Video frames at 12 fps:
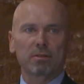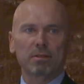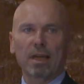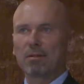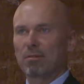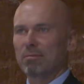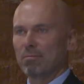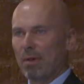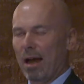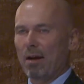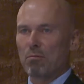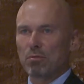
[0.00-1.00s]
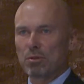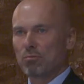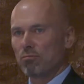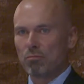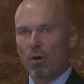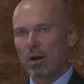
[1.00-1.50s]
that
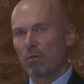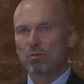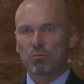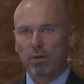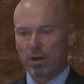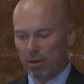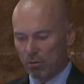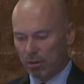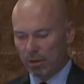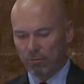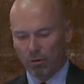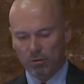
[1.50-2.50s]
what I was really looking for.